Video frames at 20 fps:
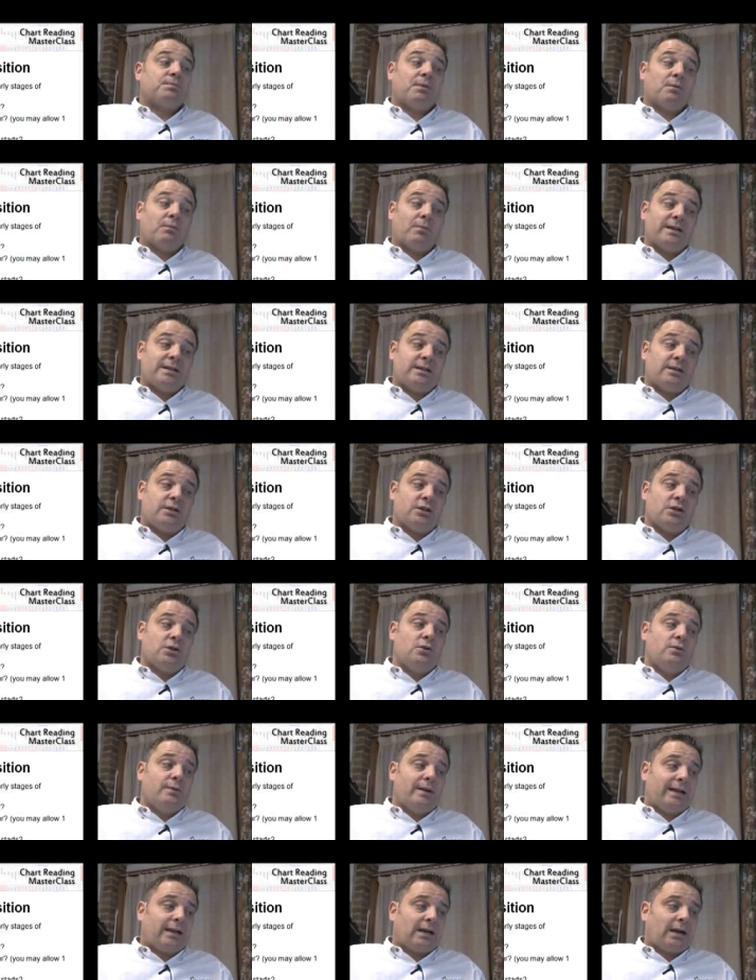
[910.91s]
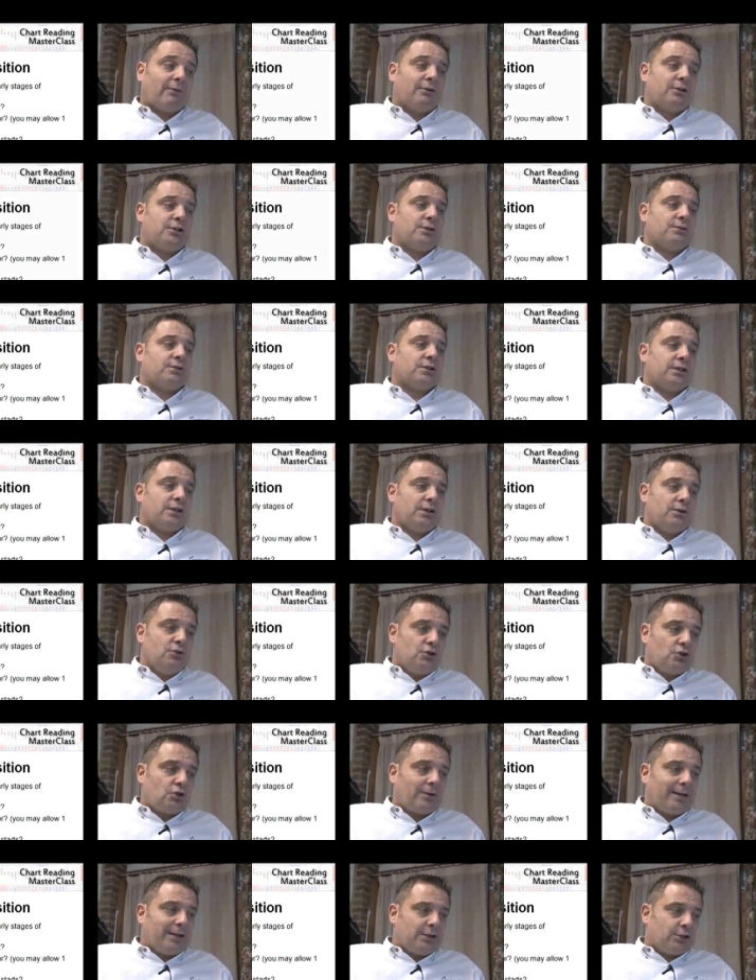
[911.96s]
but we do encourage you to use
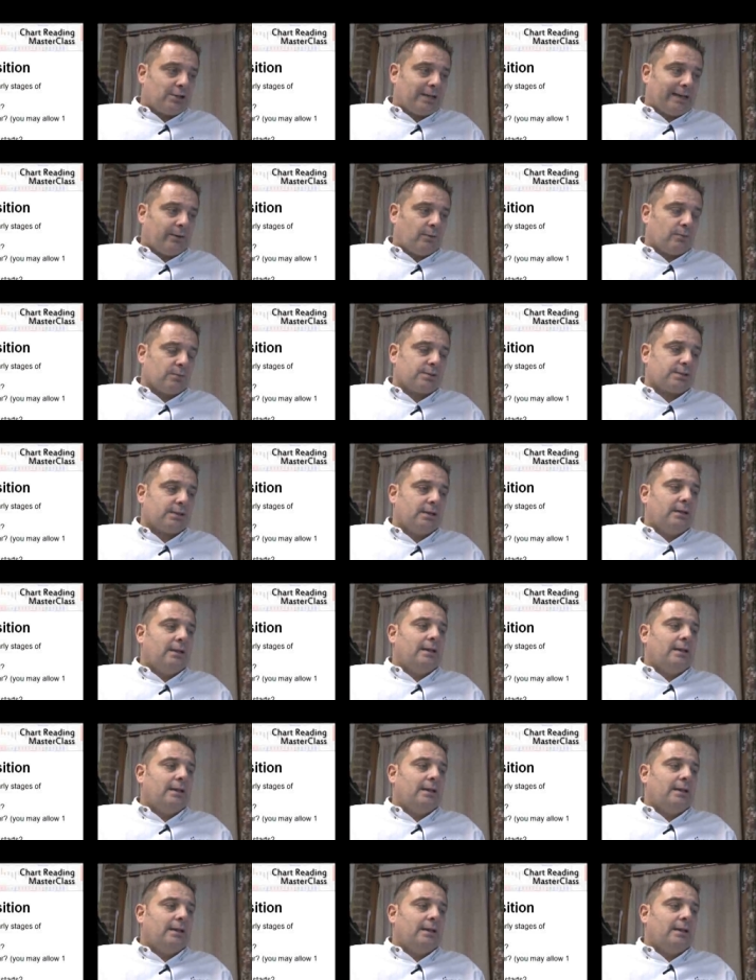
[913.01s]
trend channels